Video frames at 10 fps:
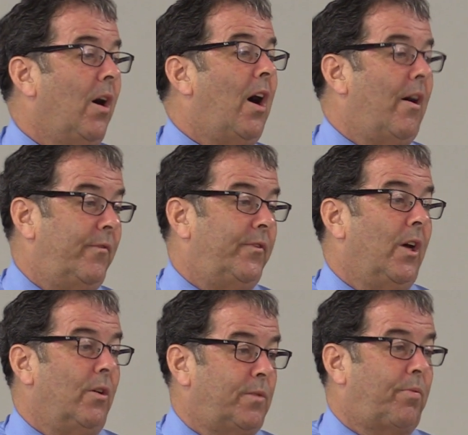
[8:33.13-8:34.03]
of
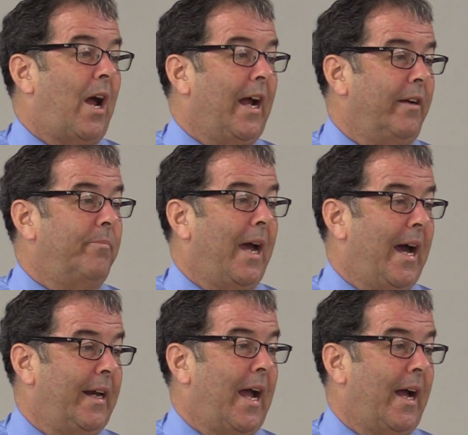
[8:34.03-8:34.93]
those prior
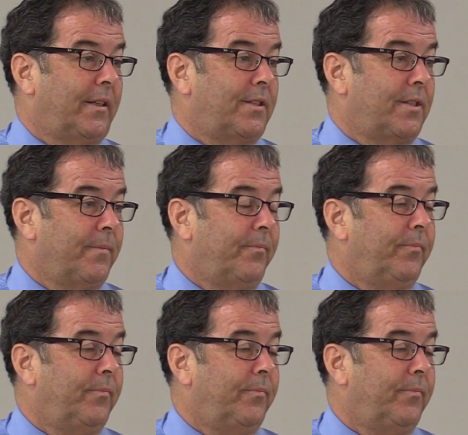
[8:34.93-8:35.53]
bad acts.